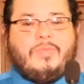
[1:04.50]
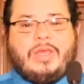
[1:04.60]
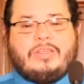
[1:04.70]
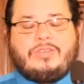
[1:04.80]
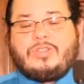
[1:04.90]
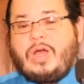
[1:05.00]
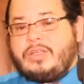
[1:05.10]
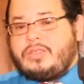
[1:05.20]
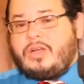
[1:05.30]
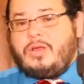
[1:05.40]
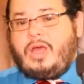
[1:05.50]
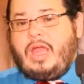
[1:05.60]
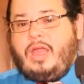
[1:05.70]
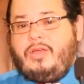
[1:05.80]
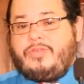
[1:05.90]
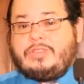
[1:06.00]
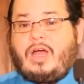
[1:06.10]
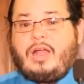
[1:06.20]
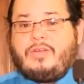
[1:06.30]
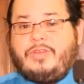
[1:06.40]
because I was trying to start a
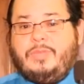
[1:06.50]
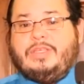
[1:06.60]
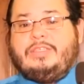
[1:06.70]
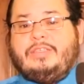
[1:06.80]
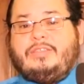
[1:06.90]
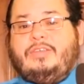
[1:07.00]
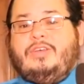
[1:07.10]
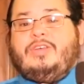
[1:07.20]
photography business.